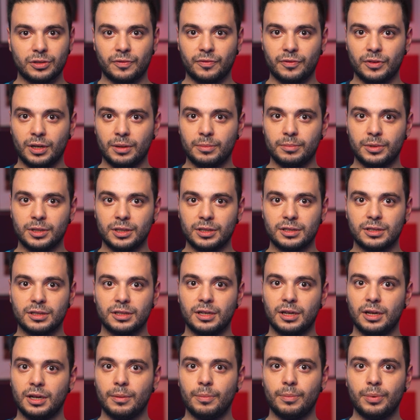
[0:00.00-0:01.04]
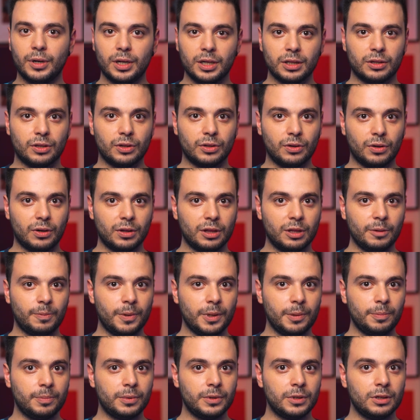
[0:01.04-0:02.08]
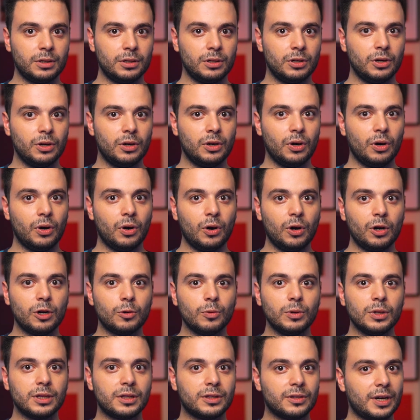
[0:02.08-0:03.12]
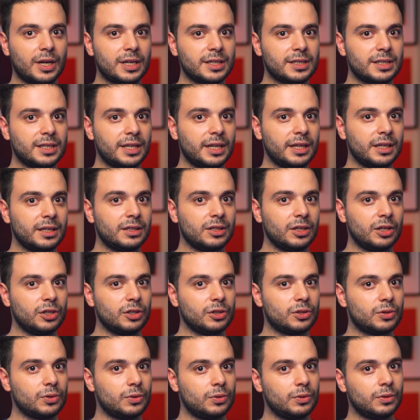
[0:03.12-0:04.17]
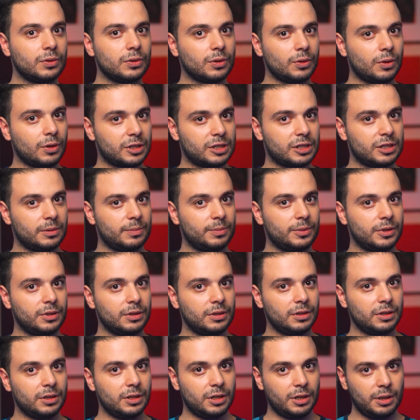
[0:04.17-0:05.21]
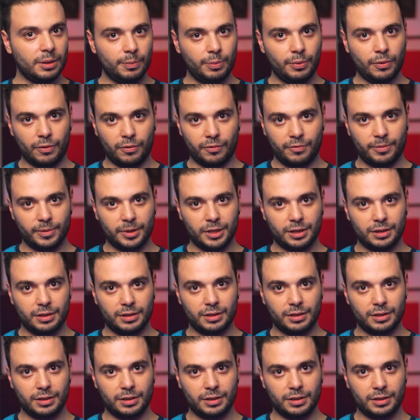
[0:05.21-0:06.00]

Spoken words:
of numbers printed on the paper or will translate into noticeable improvement.